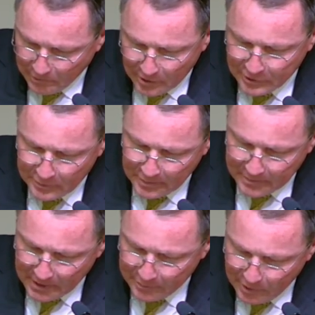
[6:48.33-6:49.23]
excuse me,
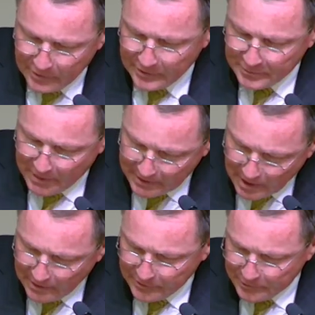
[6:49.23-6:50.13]
by pureness, by
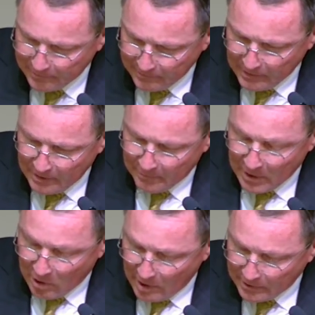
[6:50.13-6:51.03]
knowledge, by
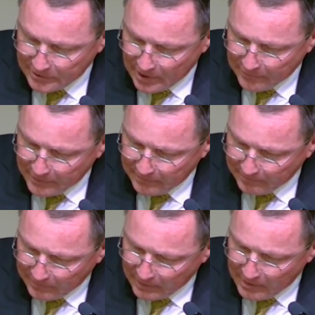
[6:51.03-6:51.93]
long
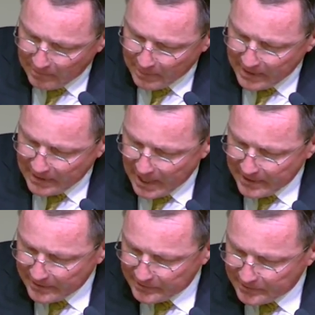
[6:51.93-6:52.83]
suffering, by
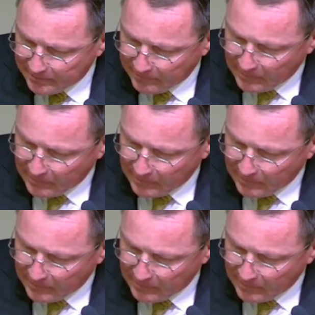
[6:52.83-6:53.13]
kindness,